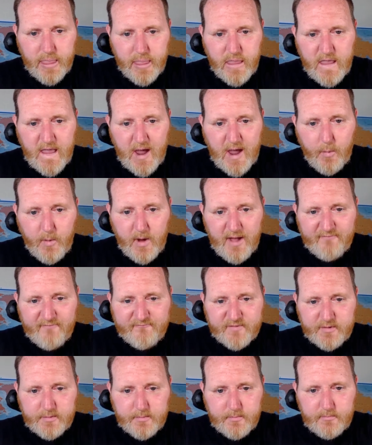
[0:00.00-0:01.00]

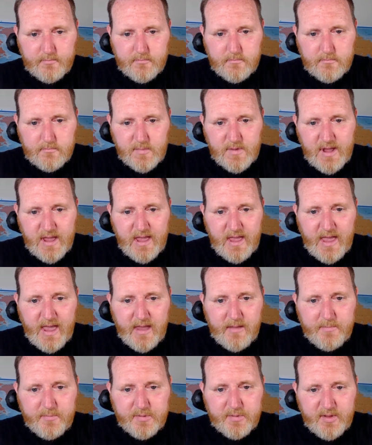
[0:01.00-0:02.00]
However,
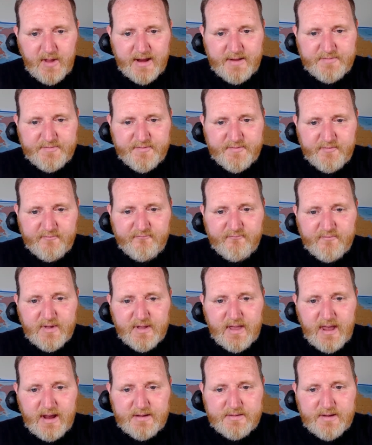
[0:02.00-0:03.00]
a plaintiff
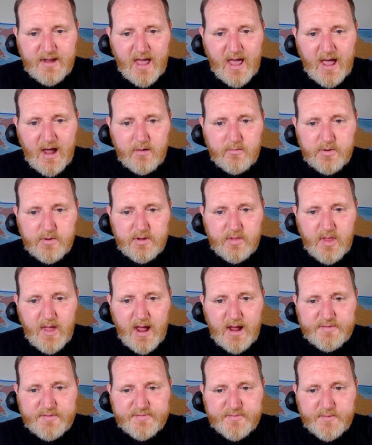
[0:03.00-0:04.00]
cannot
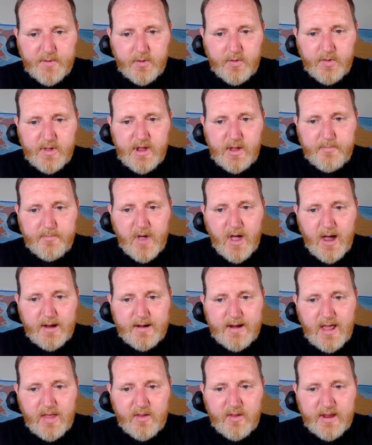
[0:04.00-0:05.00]
rely solely upon
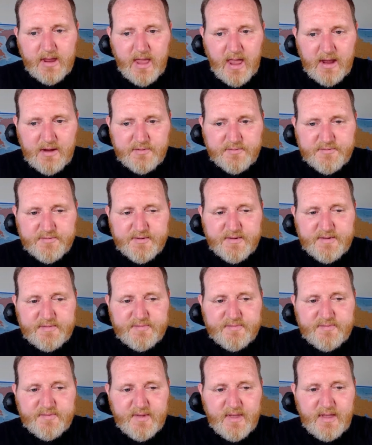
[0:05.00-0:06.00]

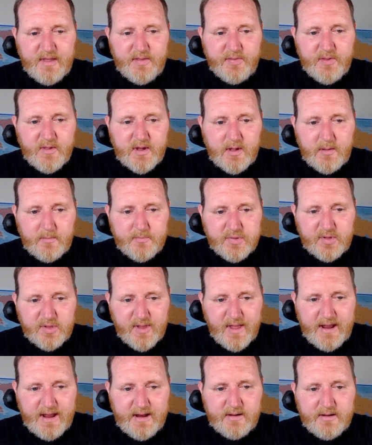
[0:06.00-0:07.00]
allegations in the
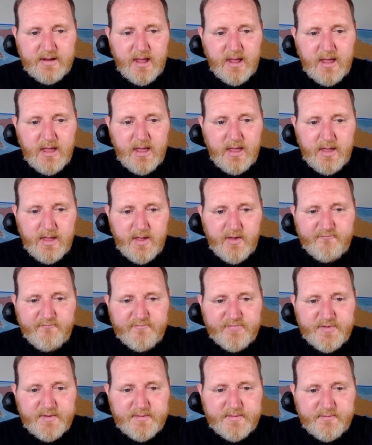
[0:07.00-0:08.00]
complaint
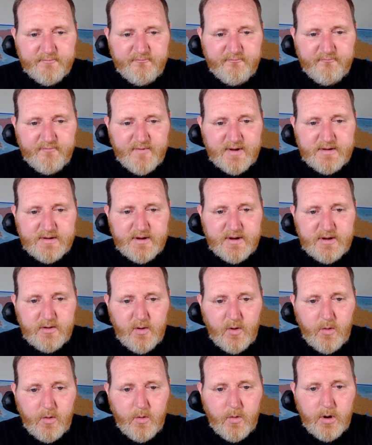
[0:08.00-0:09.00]
if the defendant
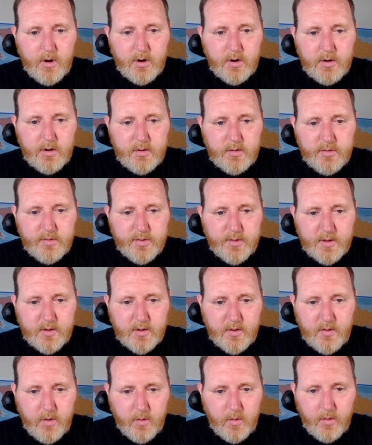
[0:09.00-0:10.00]
or the
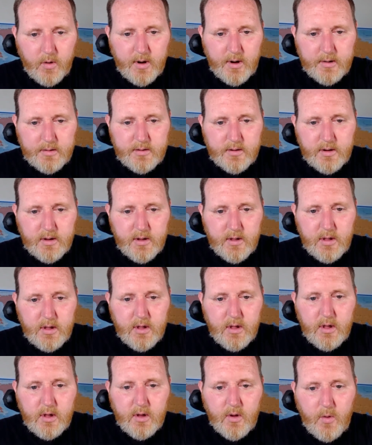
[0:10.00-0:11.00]
court
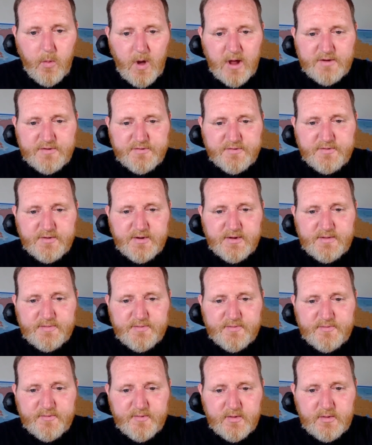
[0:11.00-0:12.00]

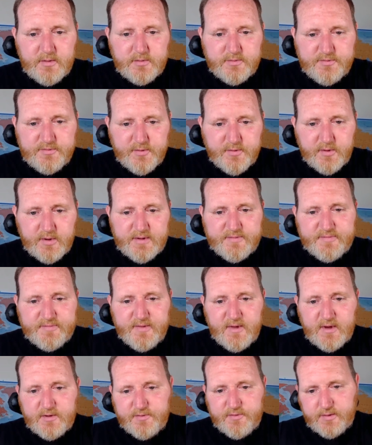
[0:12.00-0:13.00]
questions
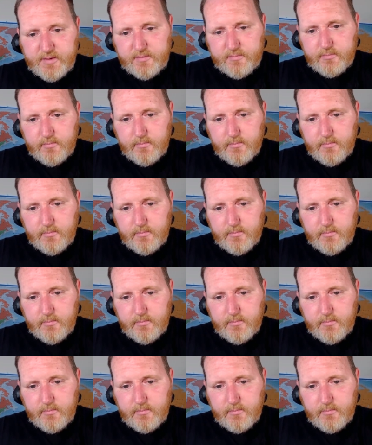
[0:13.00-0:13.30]
jurisdiction.